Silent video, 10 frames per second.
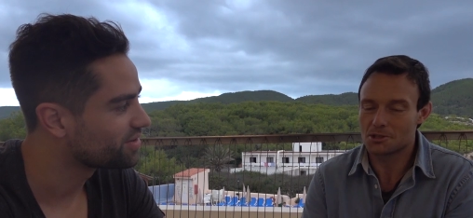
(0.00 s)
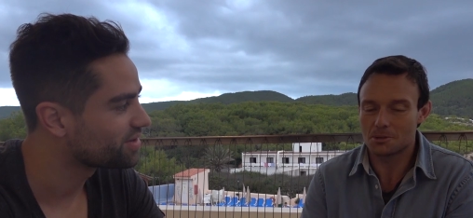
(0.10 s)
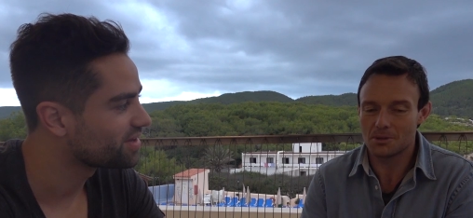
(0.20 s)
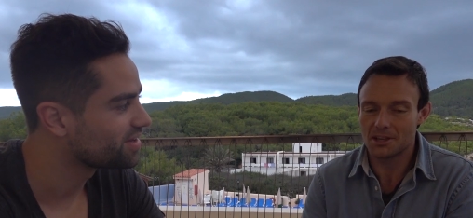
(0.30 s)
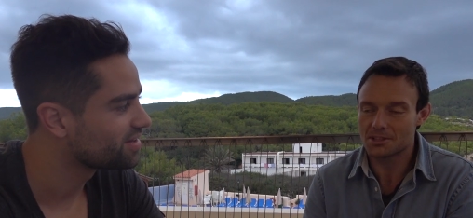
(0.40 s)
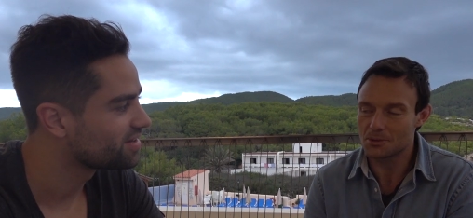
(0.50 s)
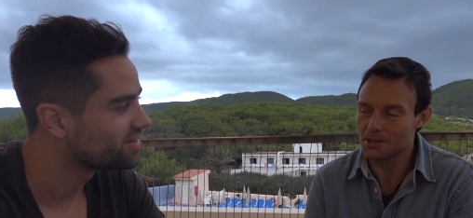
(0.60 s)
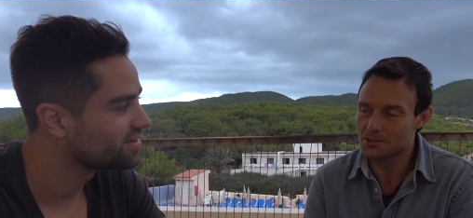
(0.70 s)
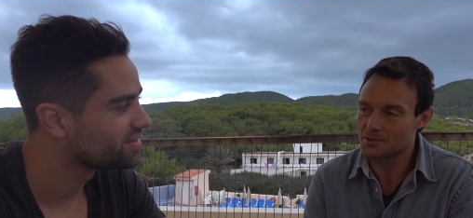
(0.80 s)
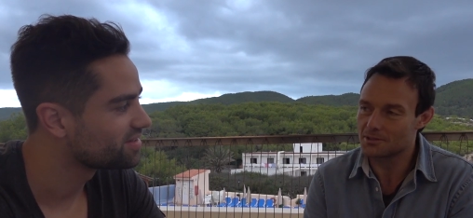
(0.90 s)
Speaker 1: some nasty
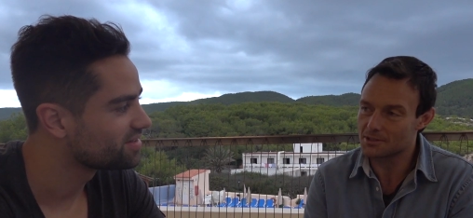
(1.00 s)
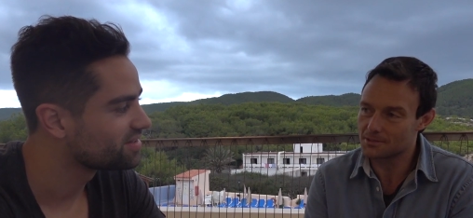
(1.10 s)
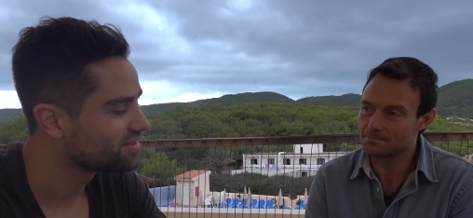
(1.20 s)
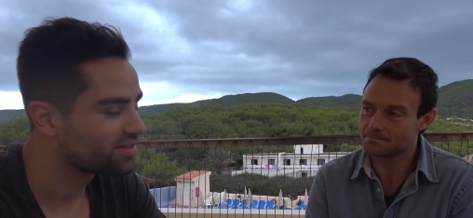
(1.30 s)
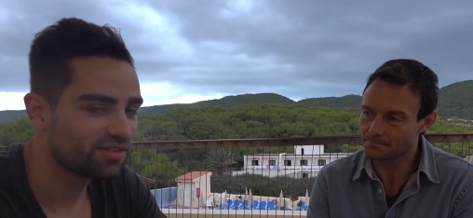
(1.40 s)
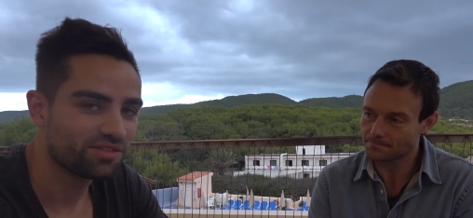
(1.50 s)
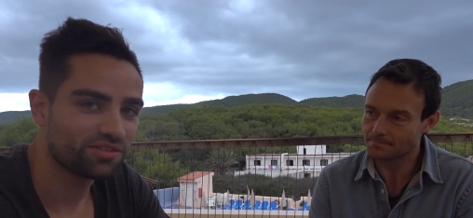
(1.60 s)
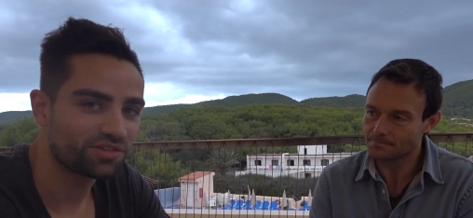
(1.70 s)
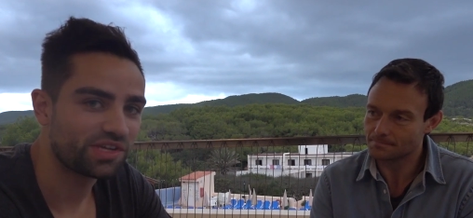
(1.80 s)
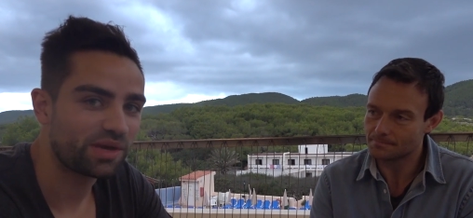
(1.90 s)
restaurants.
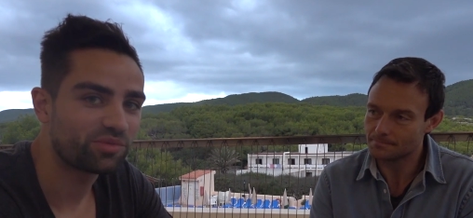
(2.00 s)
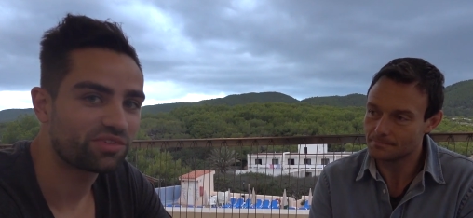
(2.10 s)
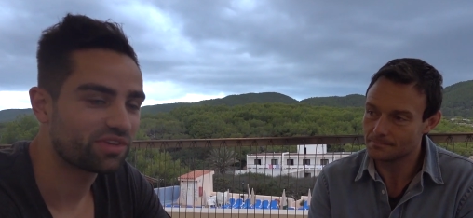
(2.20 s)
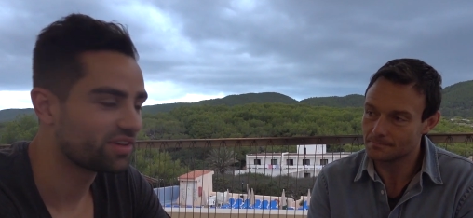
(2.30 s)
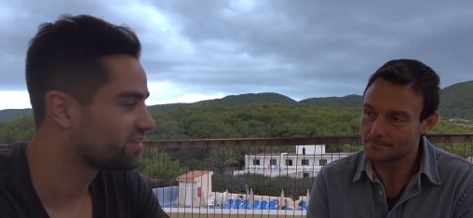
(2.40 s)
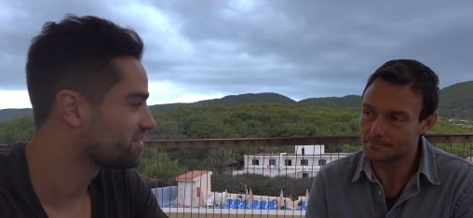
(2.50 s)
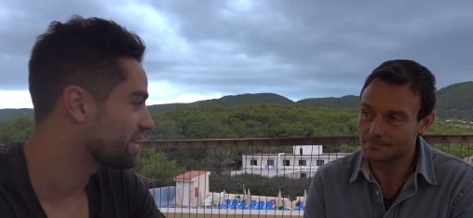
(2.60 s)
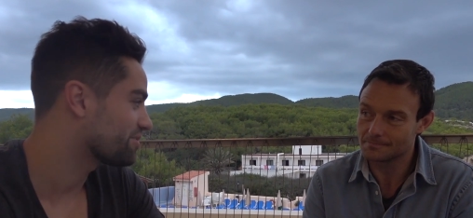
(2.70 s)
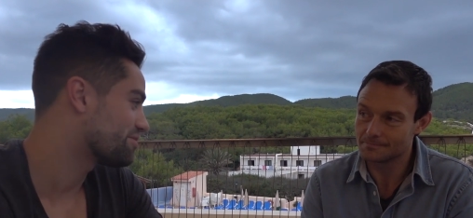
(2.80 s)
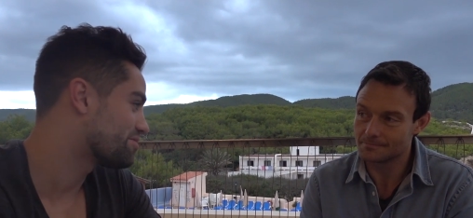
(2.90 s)
Speaker 2: So James, uh,
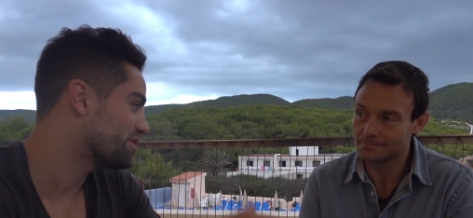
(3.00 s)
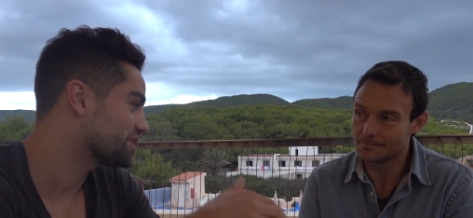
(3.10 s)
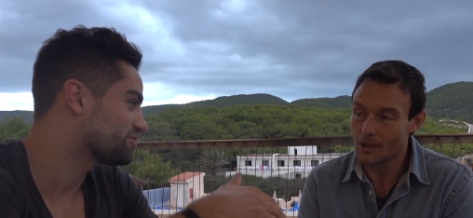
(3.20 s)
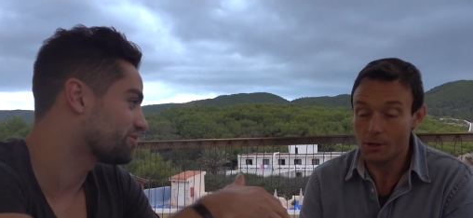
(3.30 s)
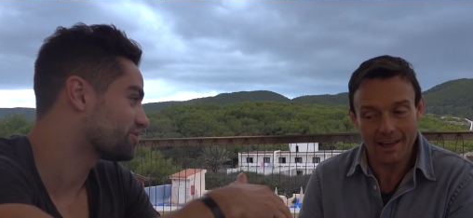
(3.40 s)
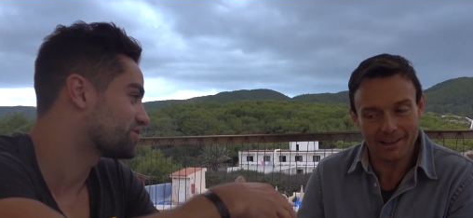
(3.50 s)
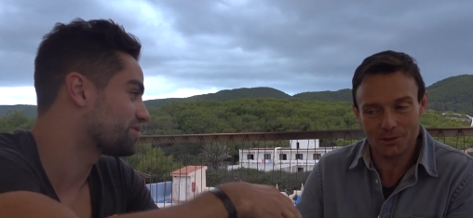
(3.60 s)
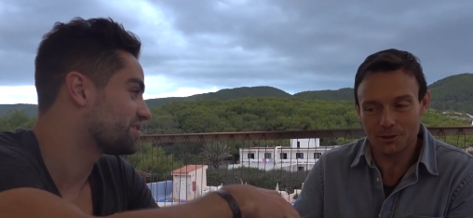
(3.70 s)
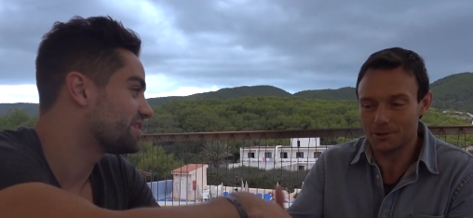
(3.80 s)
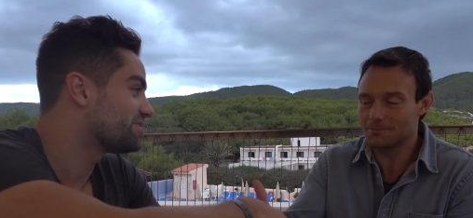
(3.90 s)
thank you very much for thank
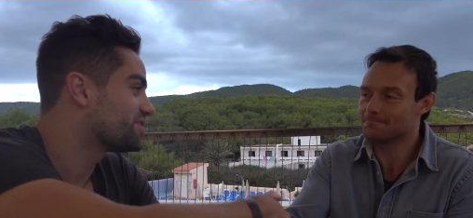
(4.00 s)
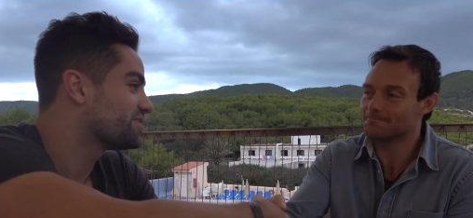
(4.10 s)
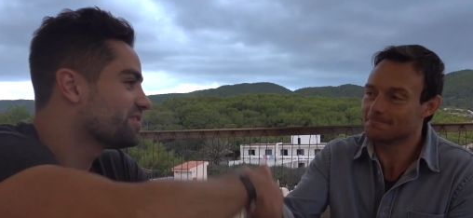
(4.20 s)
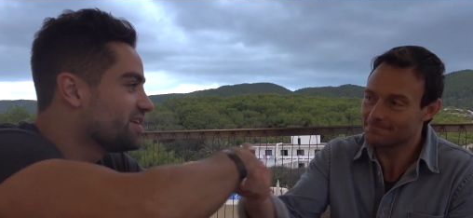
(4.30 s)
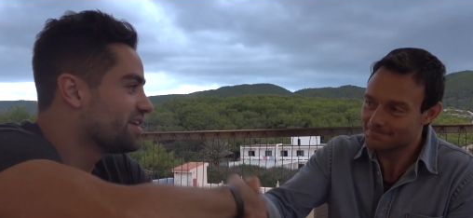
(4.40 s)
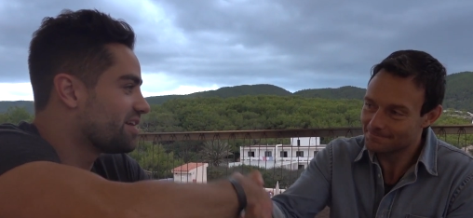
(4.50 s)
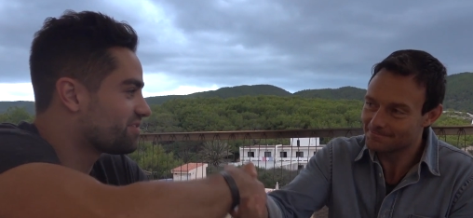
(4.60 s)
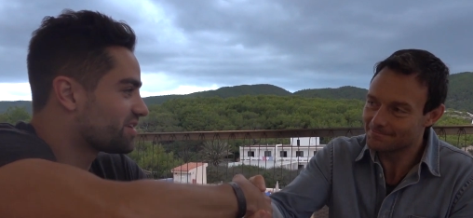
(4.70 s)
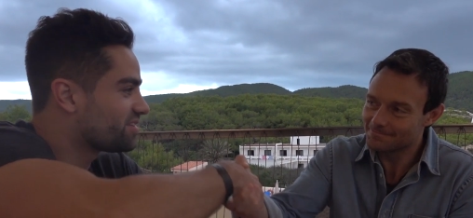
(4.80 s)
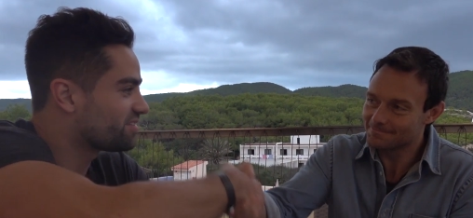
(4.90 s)
the short you. interview.
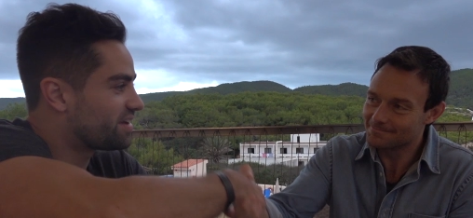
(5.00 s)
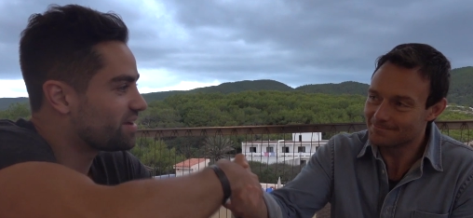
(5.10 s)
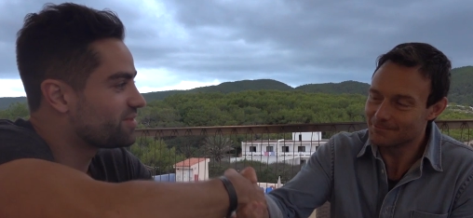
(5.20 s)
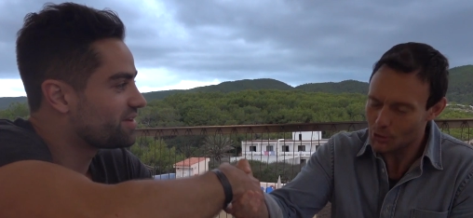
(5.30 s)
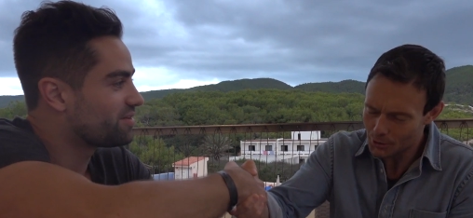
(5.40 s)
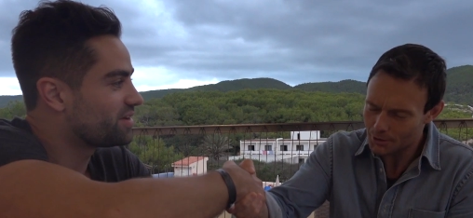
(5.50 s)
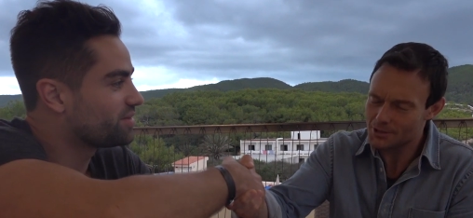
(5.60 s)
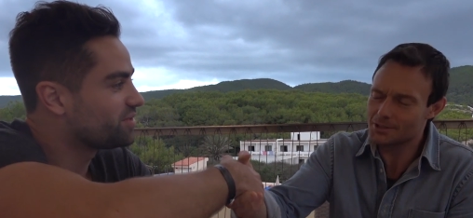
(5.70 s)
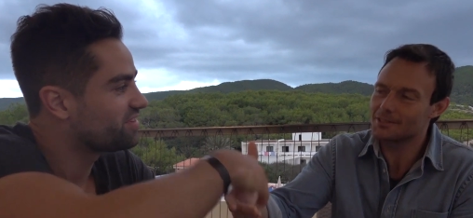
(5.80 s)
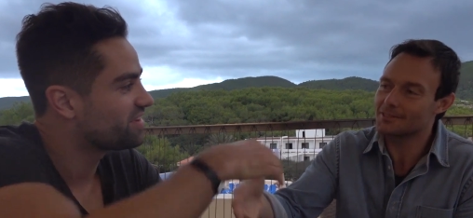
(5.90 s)
Have a nice time here
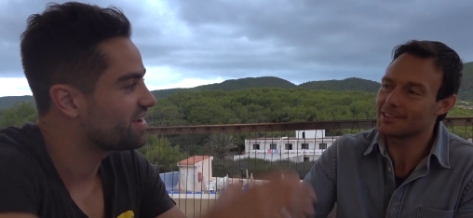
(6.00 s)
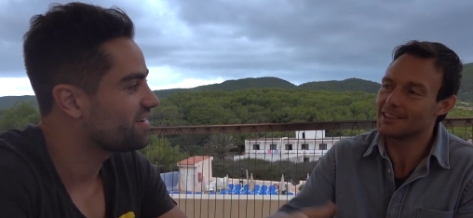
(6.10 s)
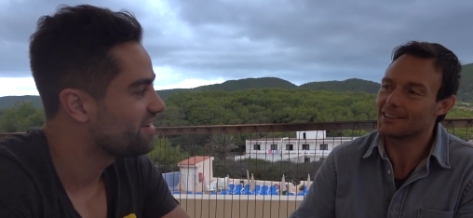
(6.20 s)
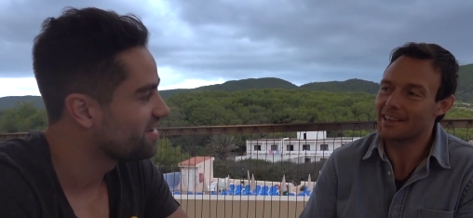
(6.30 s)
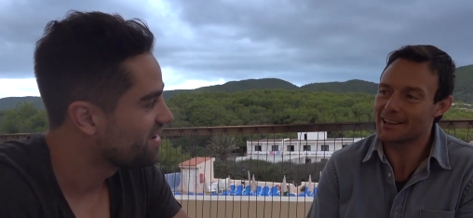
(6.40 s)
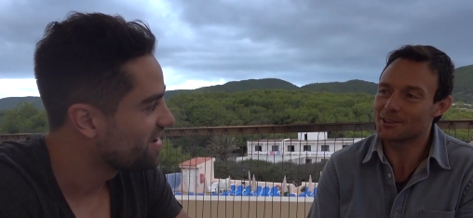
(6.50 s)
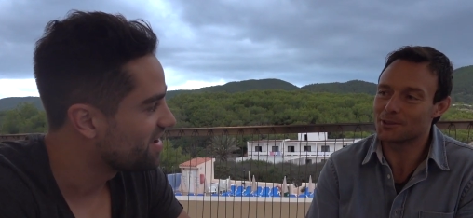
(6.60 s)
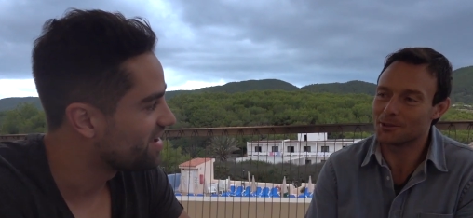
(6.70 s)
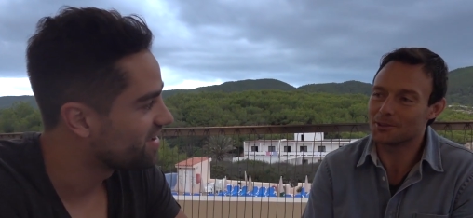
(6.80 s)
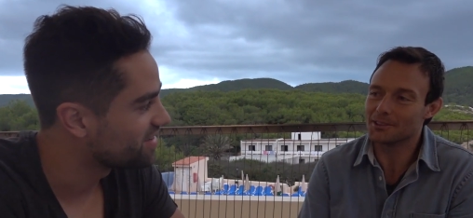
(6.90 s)
yes. on Ibiza.
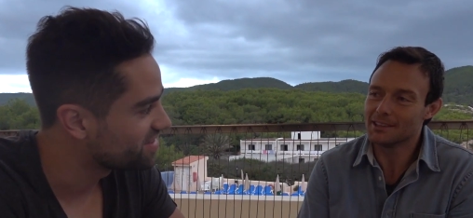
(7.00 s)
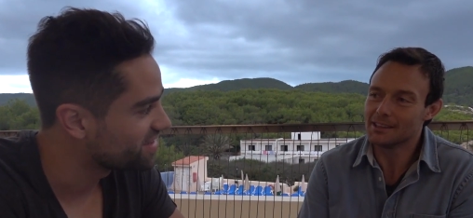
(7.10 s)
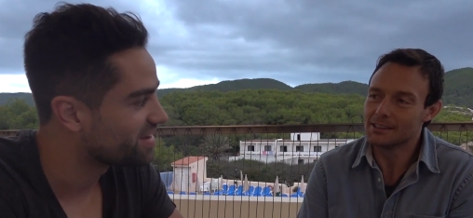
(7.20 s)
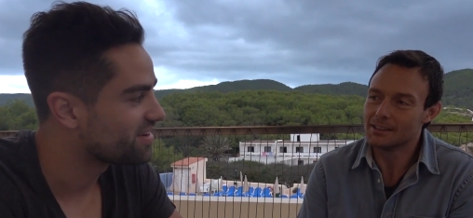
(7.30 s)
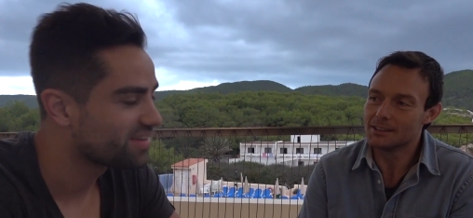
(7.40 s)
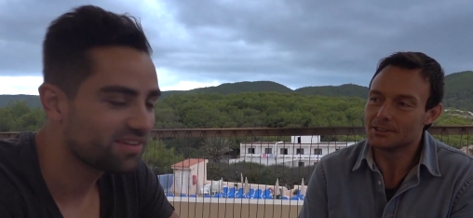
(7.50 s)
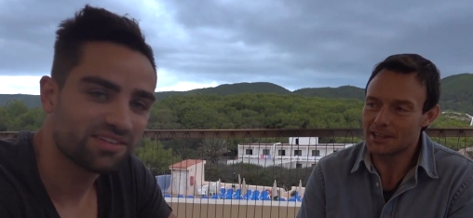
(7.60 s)
Thank you. And, uh, you.